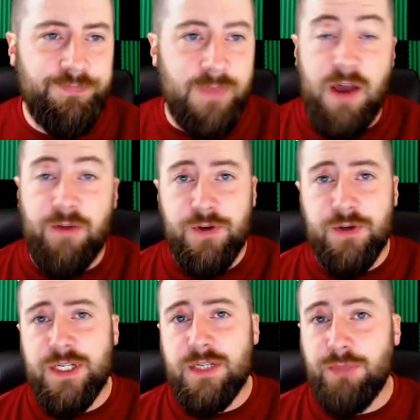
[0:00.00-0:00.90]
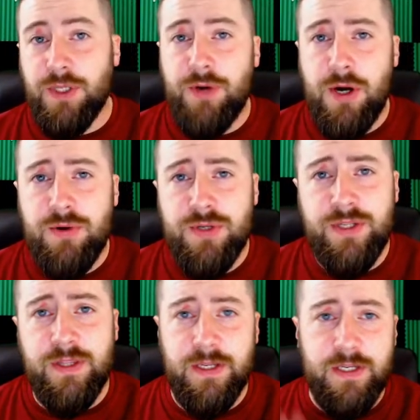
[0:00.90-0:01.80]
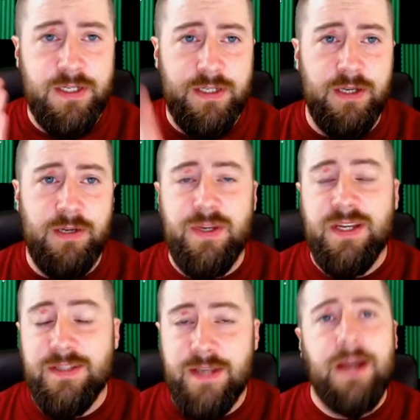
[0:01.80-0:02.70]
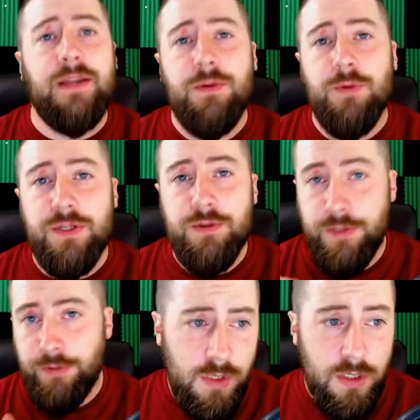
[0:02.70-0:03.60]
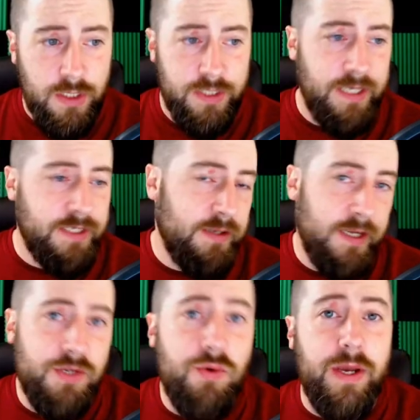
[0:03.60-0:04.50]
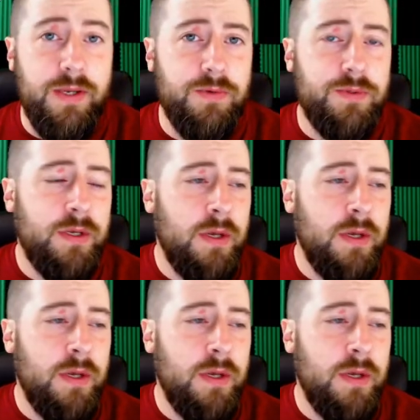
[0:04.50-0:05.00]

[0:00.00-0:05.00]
Now, if yours is Bluehost, then this is going to be exactly what you do because that's that's who I use.